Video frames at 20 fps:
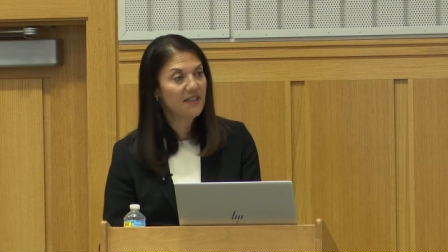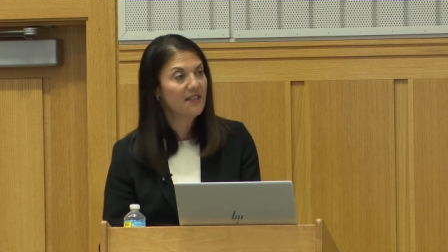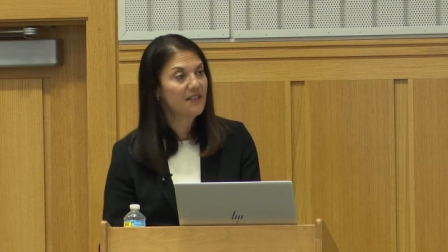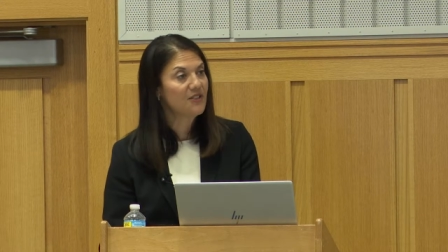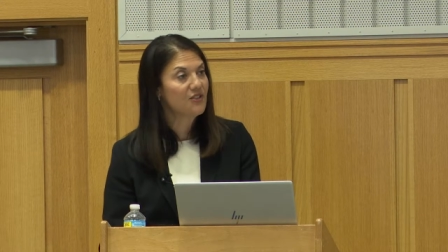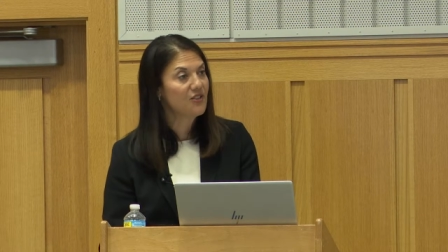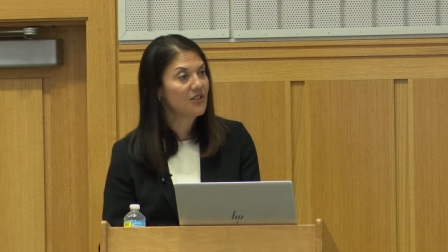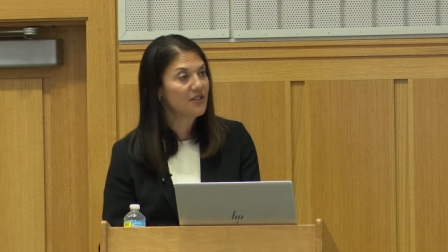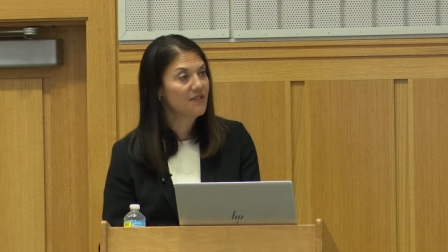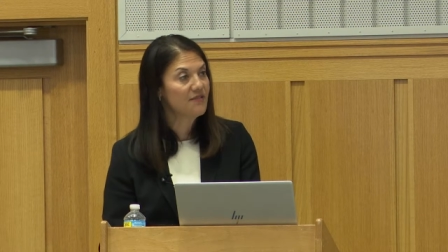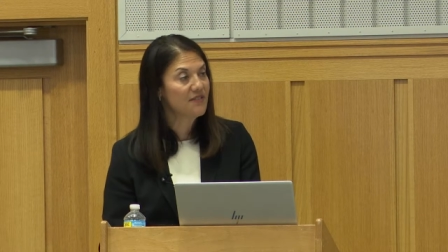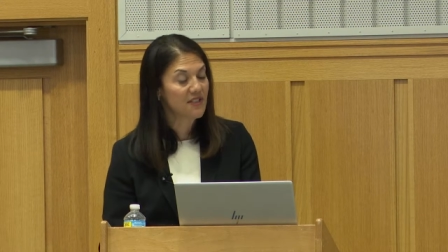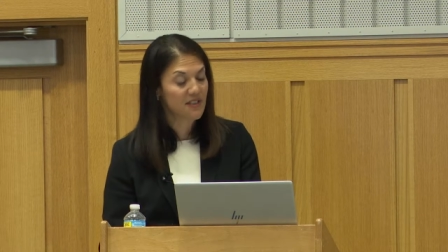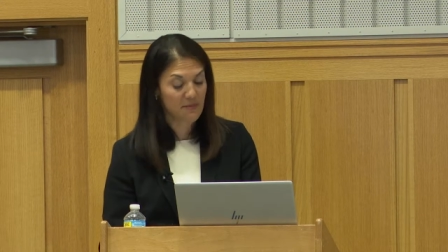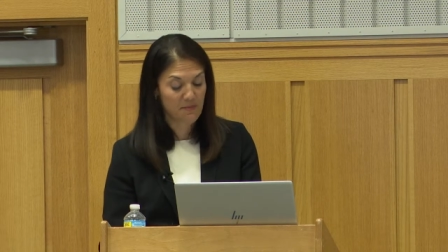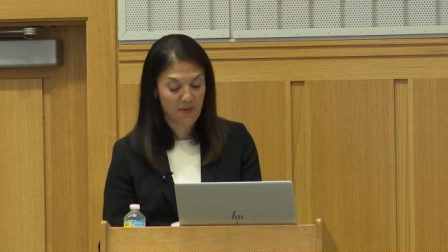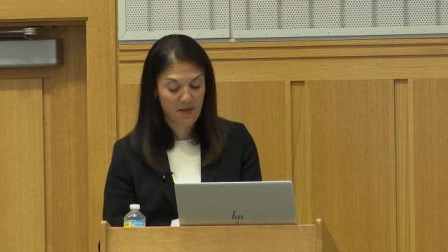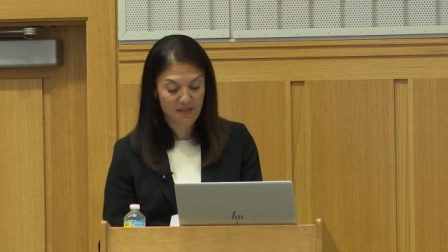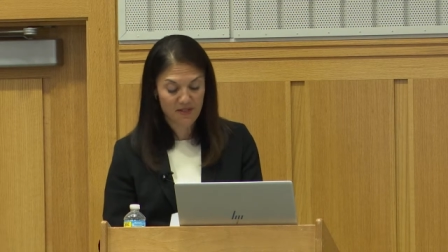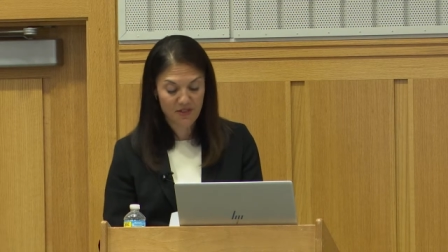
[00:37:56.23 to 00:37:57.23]
initiative to
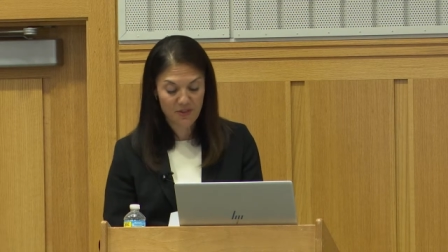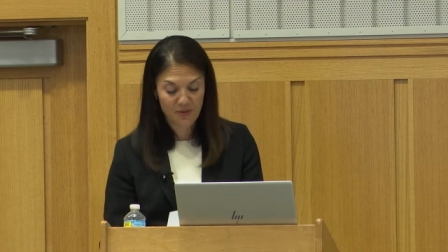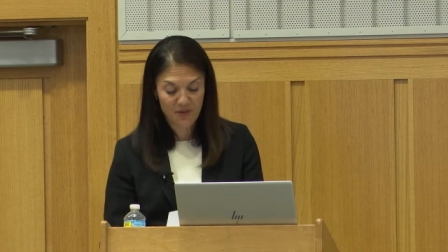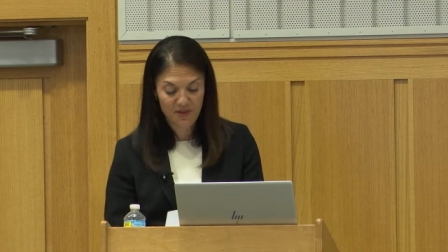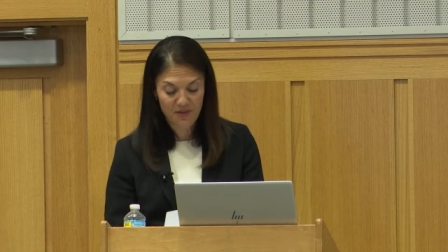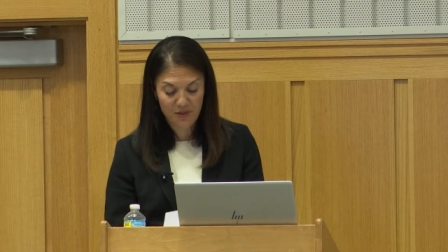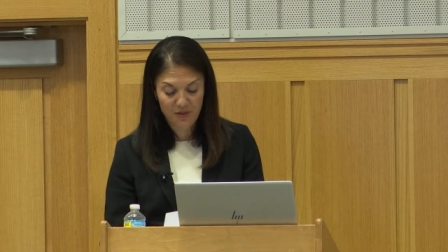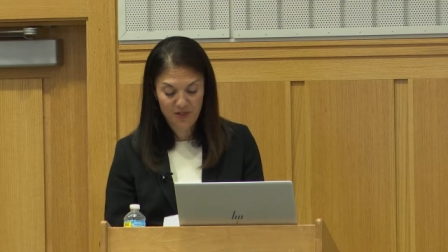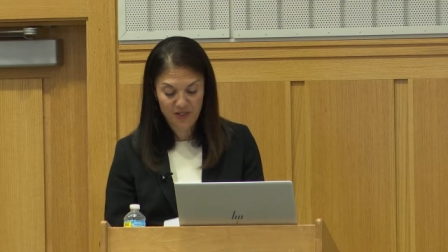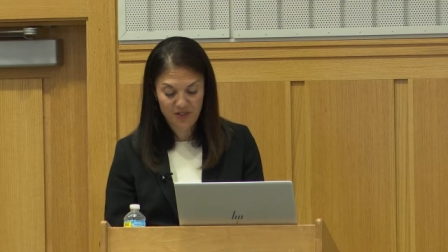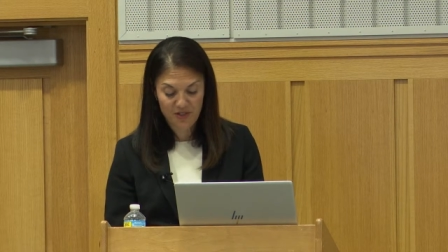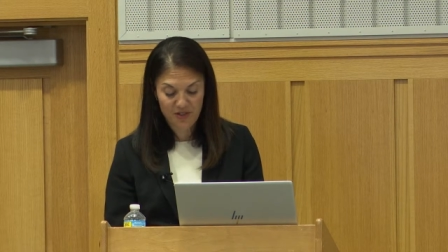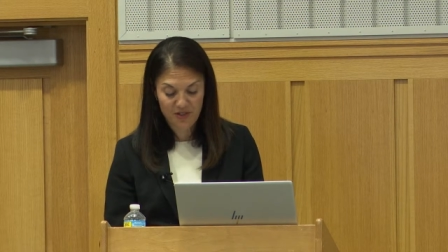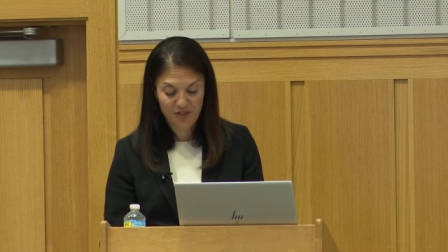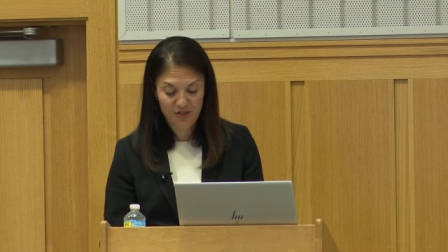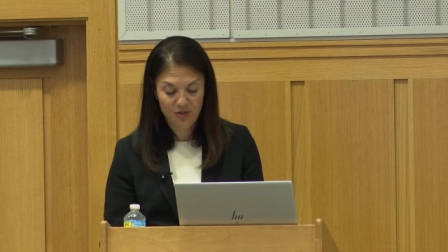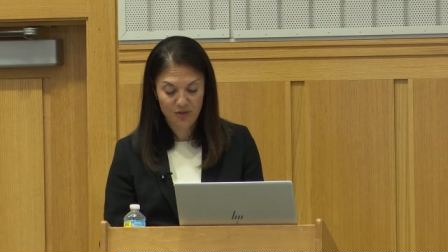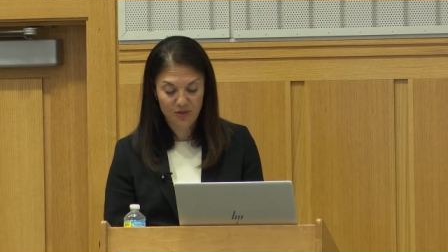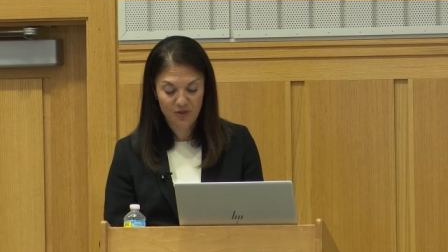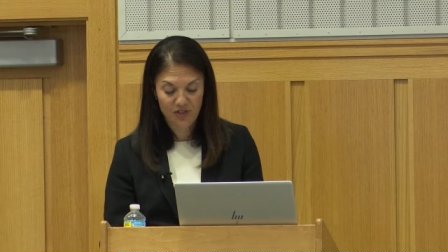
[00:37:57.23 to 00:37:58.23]
sponsor at their
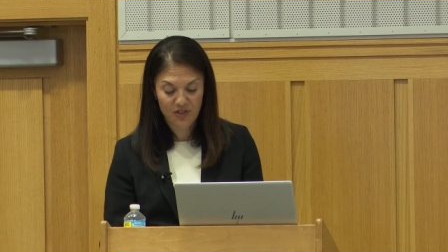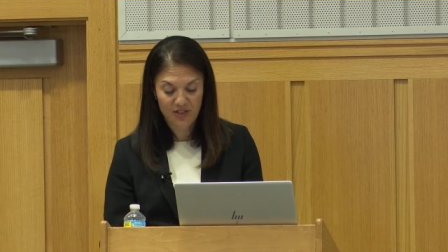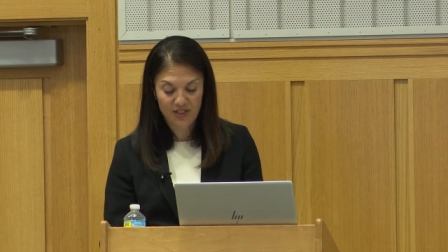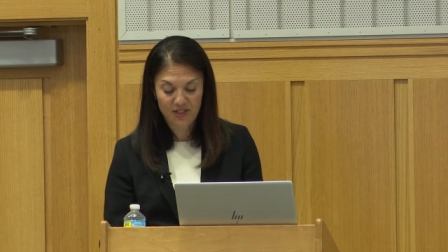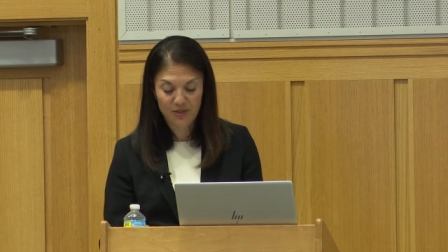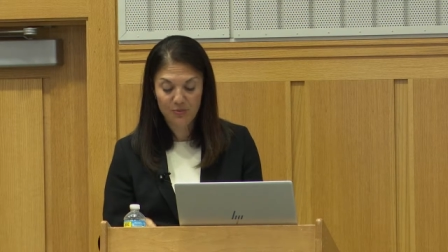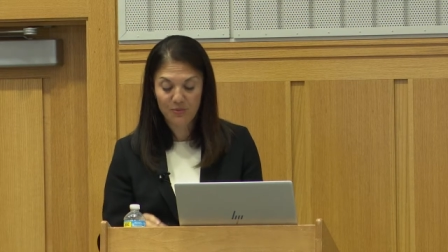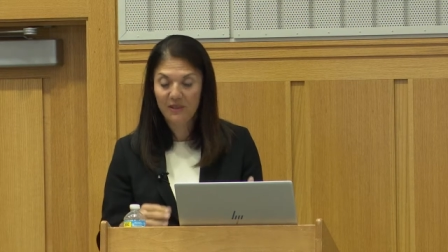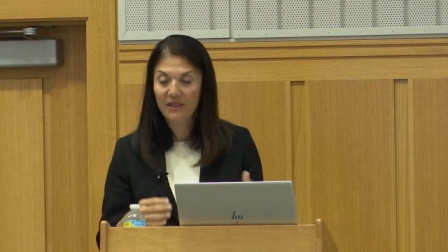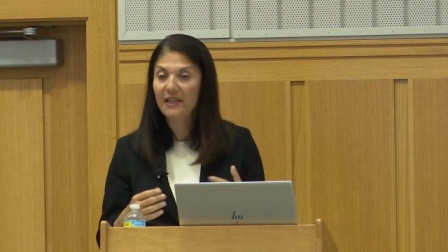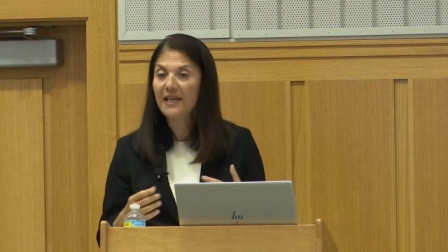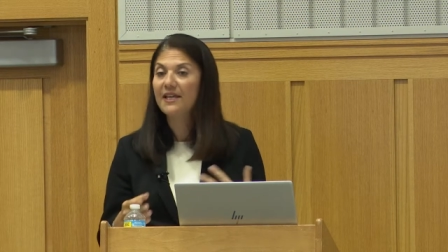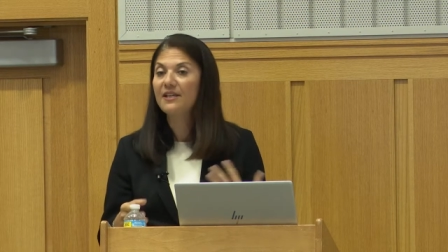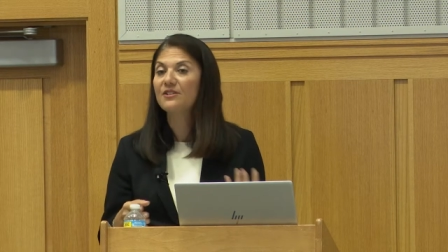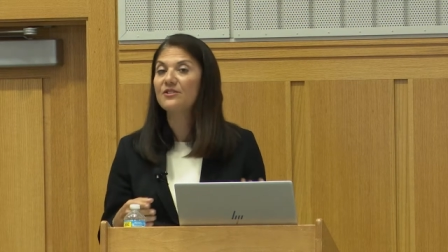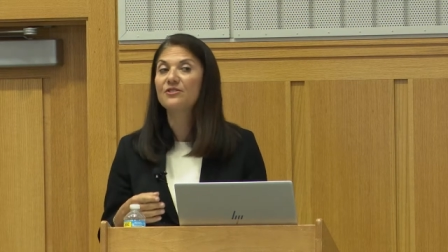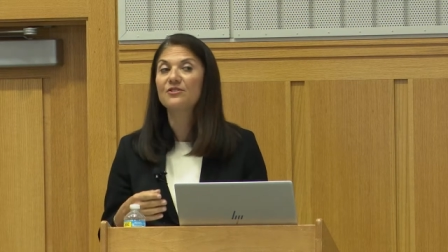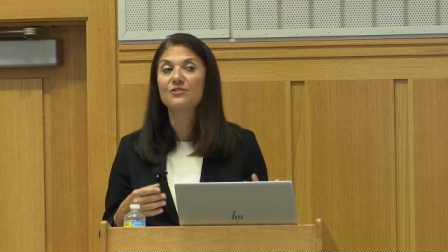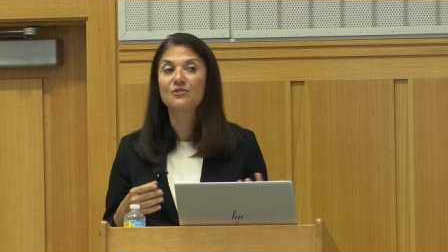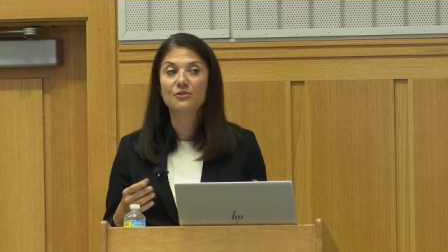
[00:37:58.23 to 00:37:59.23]
institution that's
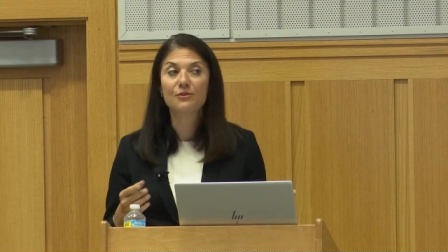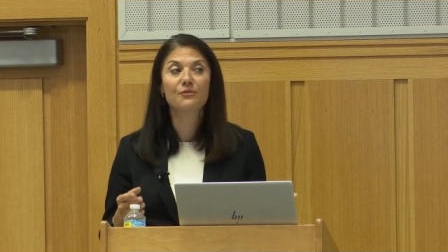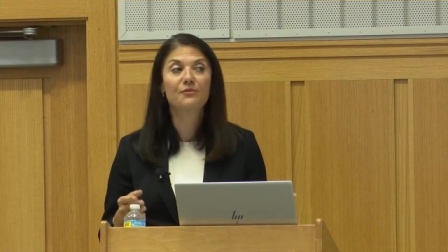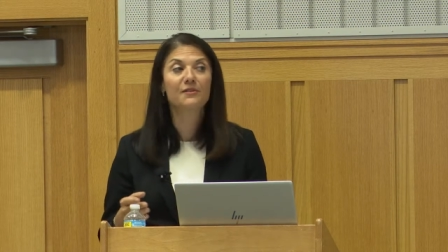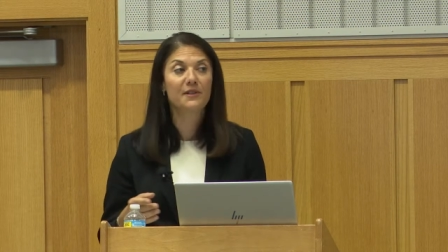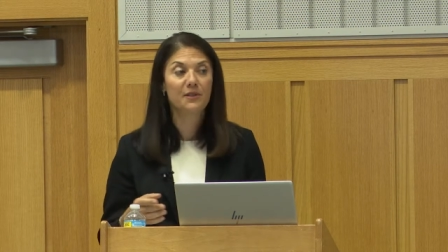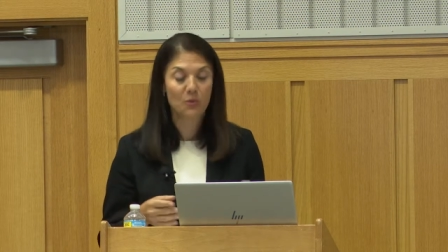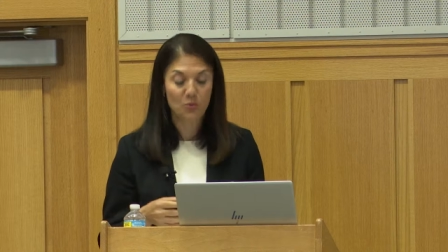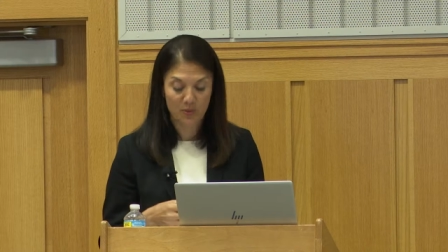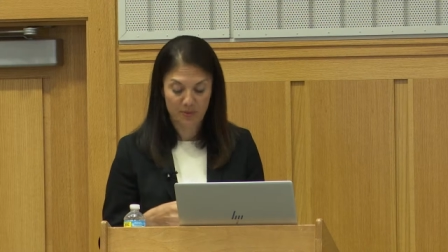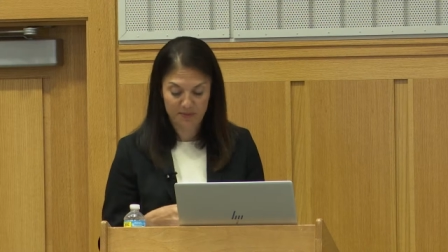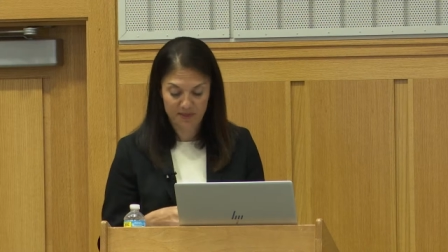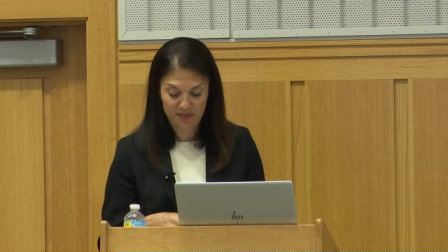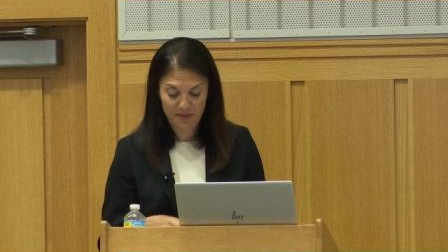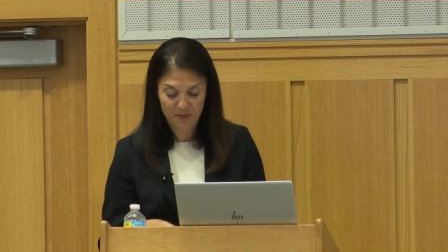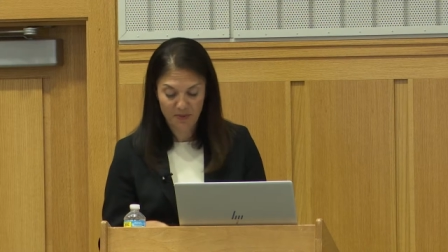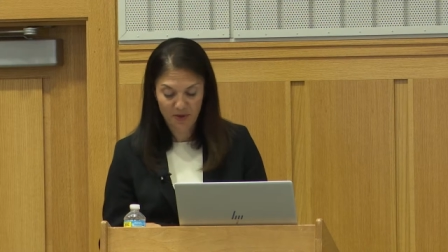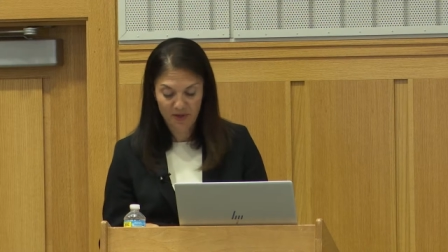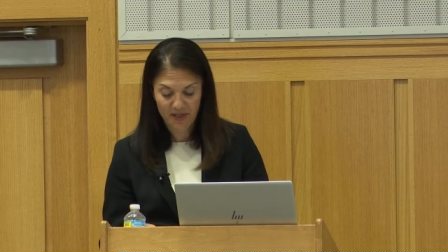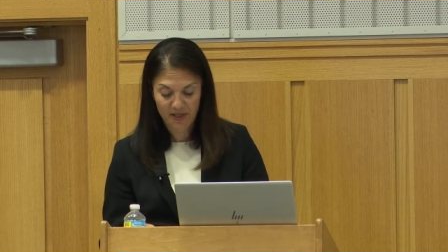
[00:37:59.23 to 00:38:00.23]
related to serving the women's
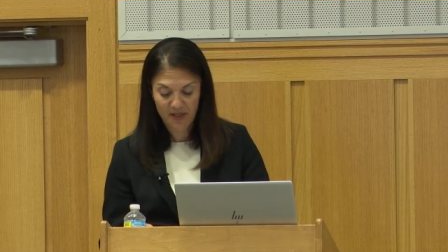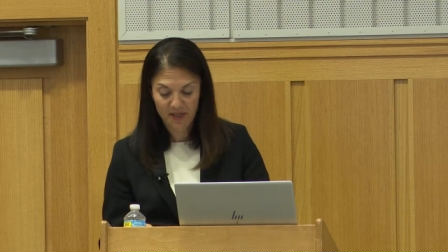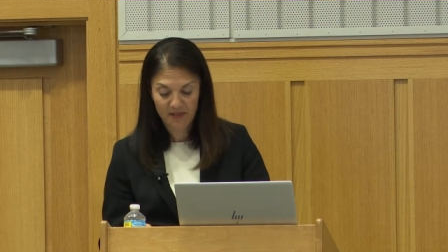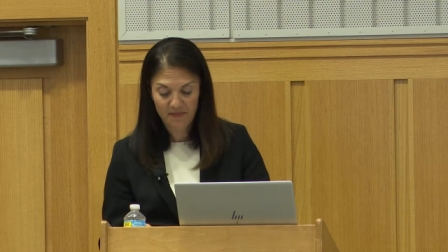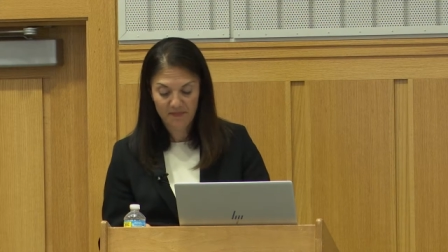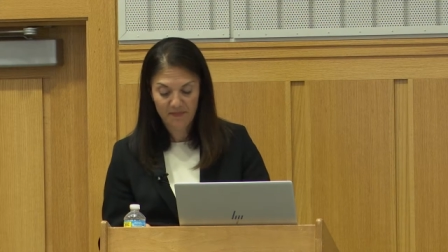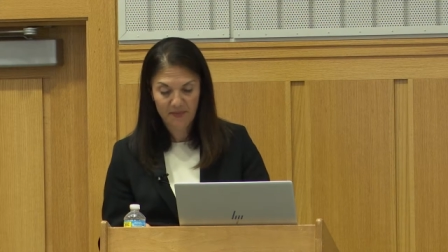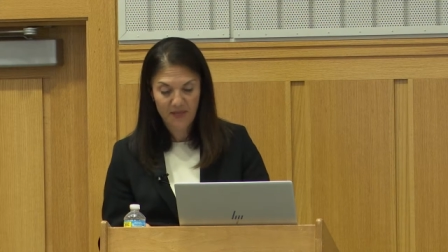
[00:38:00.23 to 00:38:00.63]
market,